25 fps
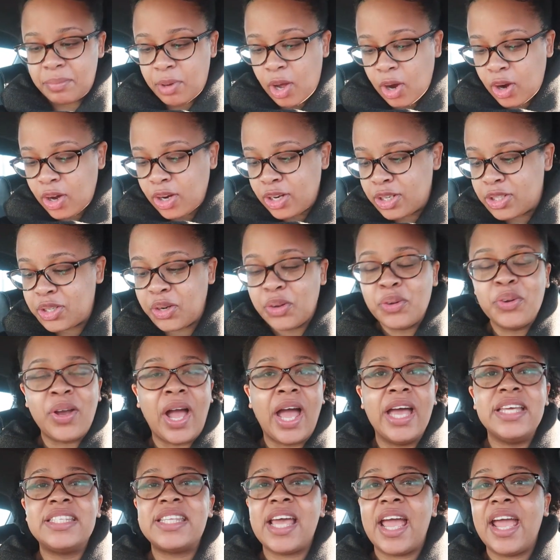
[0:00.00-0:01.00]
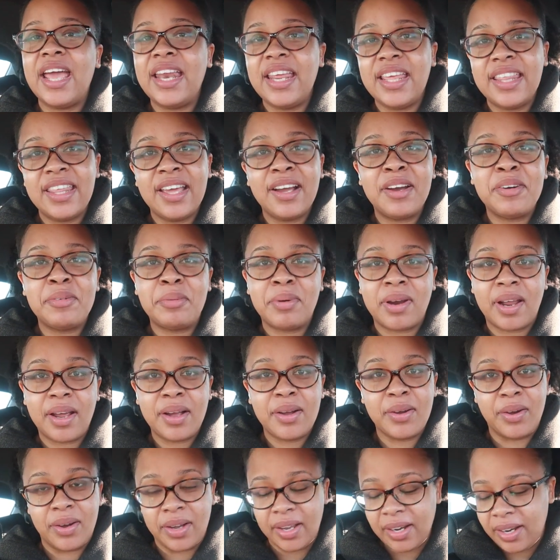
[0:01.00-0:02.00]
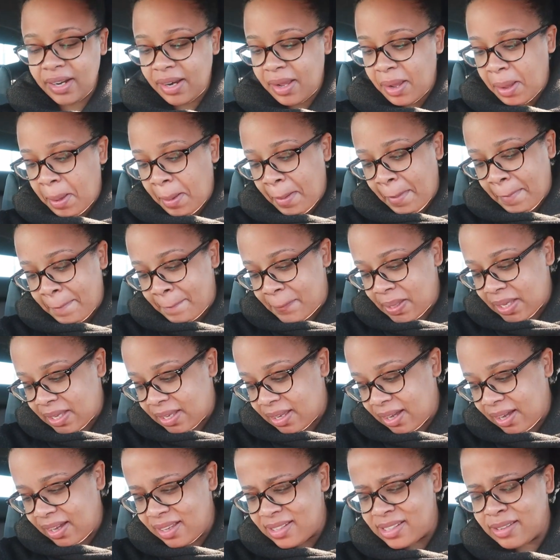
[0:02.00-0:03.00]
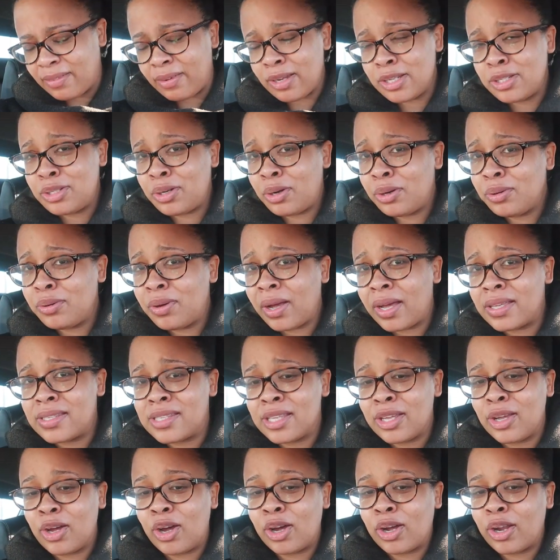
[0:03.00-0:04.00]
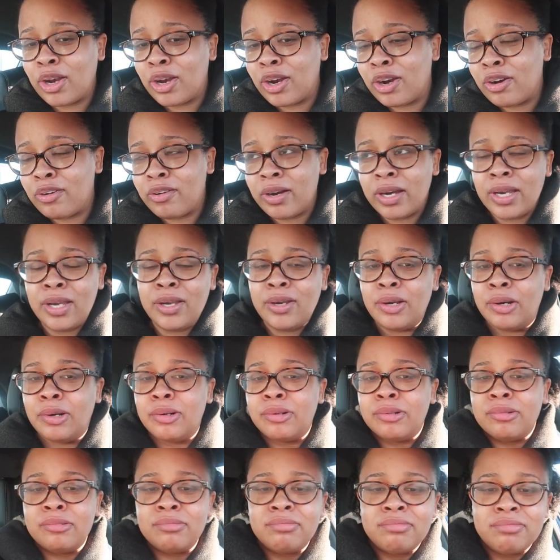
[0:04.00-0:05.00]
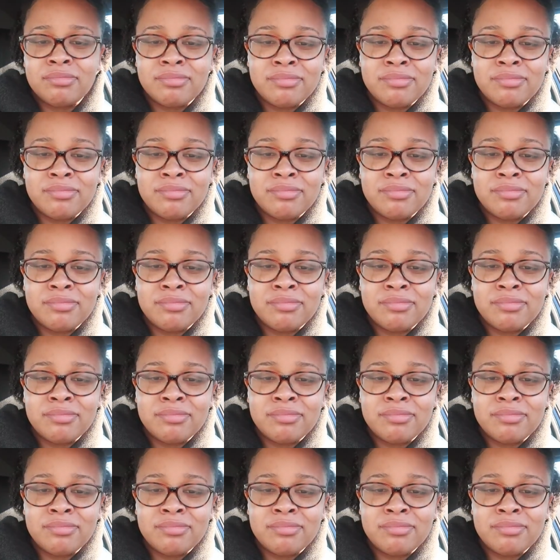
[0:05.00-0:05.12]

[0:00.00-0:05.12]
I'm not gonna show you guys anything of what I got because if I show you guys, then y'all gonna already know